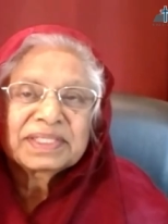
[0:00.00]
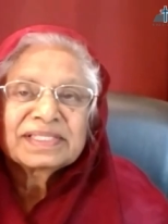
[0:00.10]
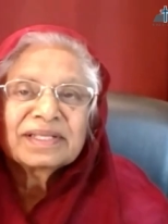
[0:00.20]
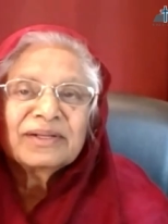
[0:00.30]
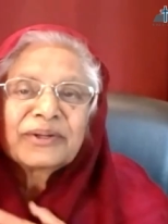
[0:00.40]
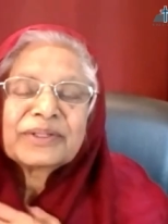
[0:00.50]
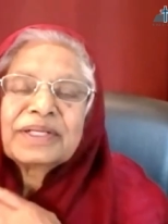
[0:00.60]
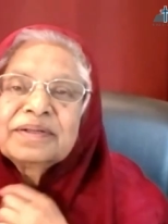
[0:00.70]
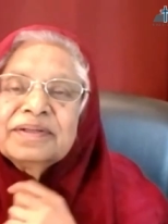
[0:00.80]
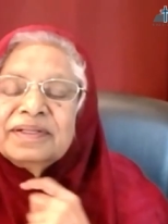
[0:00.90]
Praise the
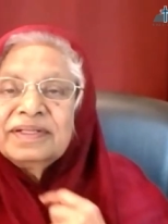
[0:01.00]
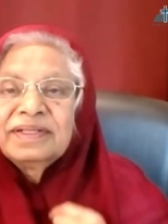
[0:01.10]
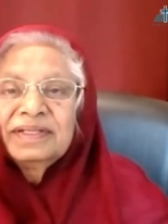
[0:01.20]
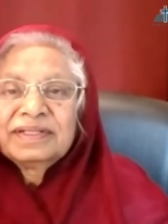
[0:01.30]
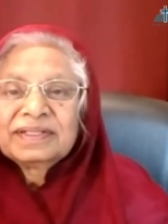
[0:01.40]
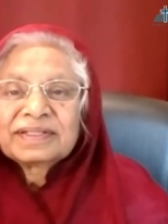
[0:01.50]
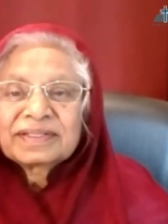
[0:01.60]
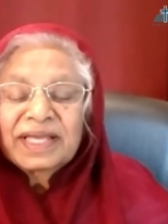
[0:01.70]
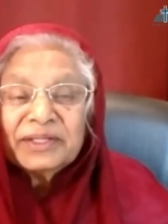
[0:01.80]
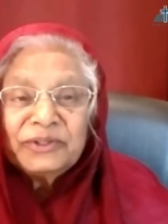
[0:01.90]
Lord. Yes.
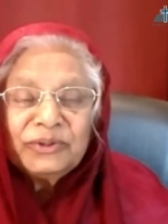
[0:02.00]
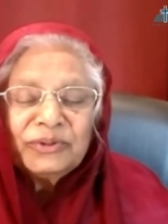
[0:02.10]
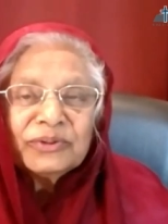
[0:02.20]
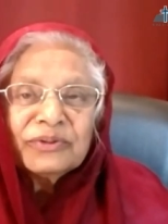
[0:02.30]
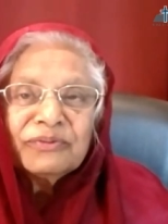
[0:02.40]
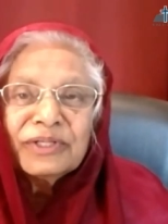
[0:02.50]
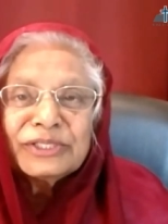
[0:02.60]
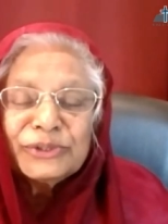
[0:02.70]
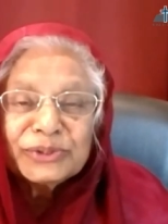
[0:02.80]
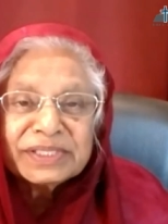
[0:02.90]
Thank you
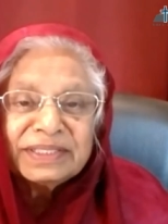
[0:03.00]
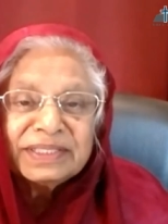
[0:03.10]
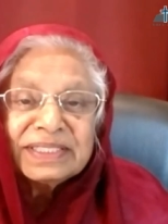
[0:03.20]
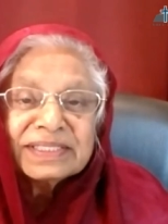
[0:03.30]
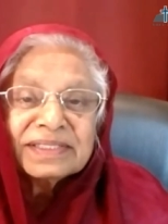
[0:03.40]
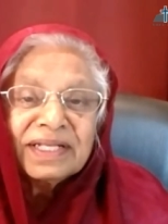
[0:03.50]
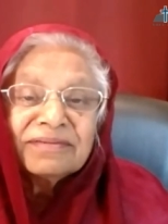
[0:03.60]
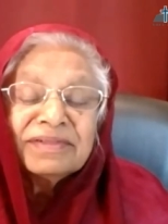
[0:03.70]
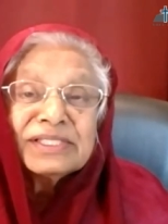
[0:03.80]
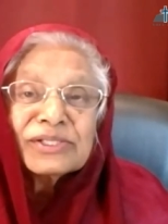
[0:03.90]
for choosing these
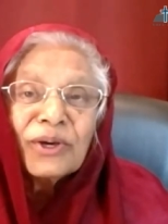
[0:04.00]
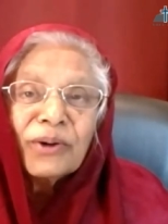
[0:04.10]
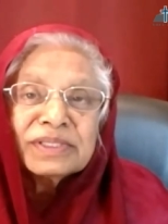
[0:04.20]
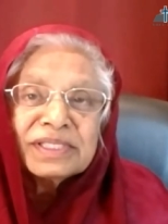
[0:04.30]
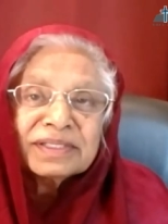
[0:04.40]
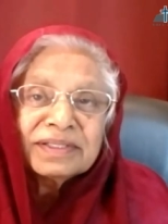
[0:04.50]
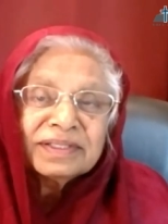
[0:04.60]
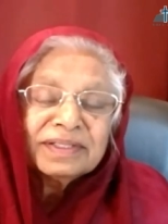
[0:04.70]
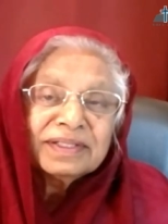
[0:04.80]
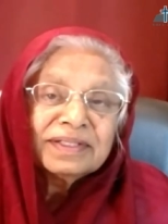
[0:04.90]
lovely songs
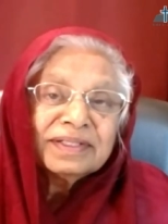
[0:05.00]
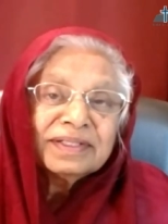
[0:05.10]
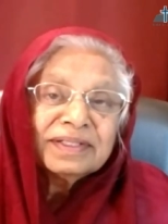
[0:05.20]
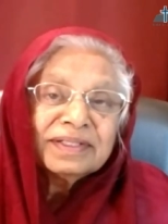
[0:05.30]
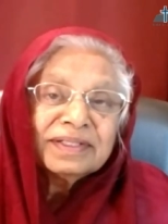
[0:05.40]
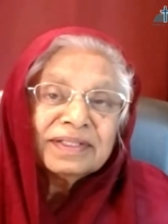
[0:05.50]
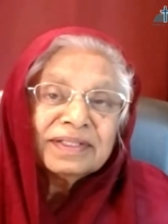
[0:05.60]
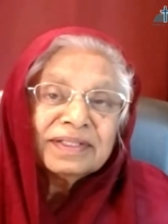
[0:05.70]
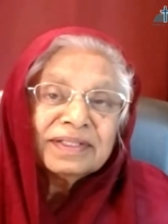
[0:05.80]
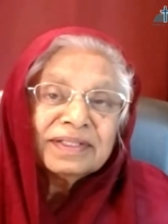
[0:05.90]

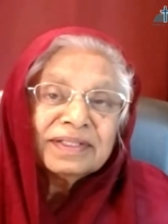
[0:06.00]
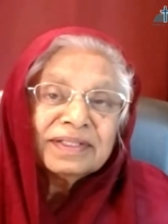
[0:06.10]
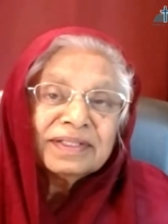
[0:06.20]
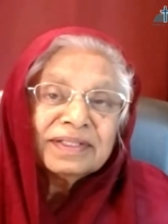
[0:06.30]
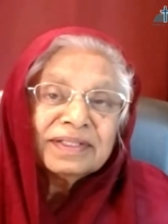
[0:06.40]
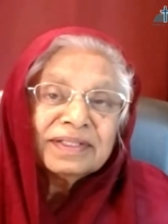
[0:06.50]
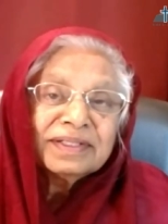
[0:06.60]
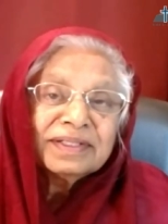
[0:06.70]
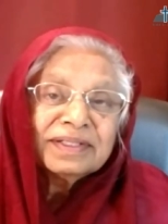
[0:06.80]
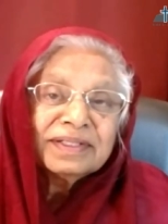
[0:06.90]
because
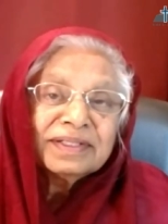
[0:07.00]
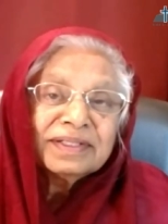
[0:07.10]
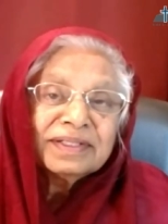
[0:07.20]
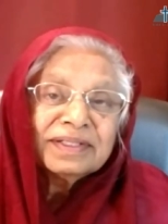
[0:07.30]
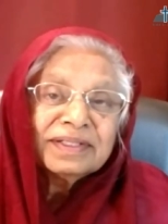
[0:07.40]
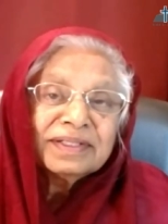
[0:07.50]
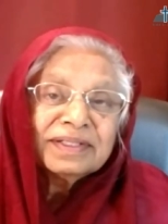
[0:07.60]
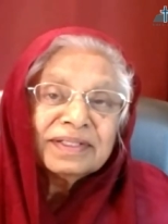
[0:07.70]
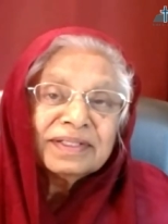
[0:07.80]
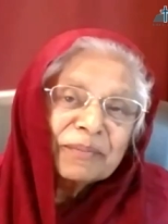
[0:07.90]
it goes well
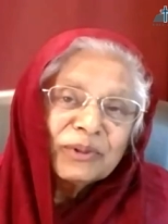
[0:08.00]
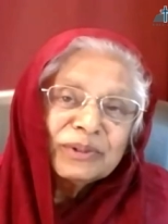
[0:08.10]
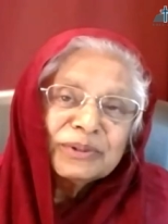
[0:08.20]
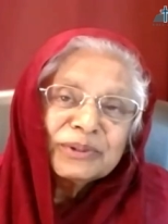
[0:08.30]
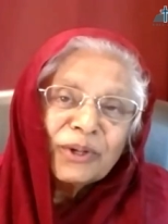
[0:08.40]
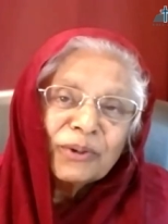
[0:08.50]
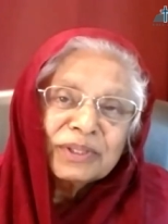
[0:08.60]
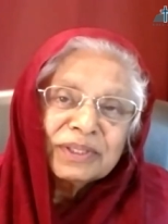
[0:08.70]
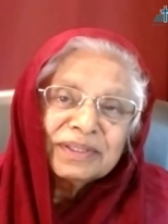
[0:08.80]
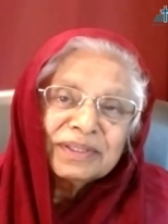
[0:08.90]
with what I'm going to
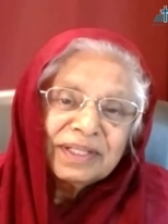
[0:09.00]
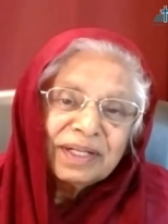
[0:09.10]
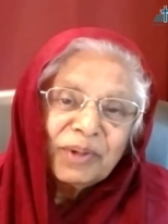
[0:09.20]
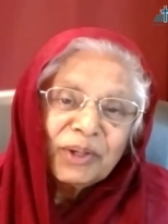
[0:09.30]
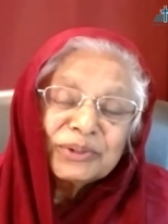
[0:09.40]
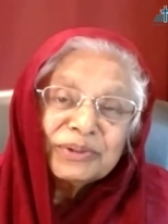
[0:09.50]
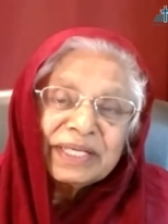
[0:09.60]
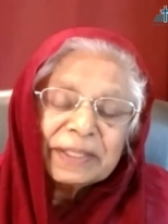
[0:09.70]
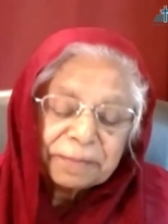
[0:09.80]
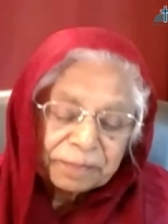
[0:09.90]
talk about
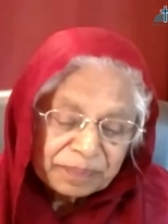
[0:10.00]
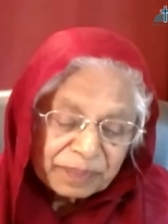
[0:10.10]
today.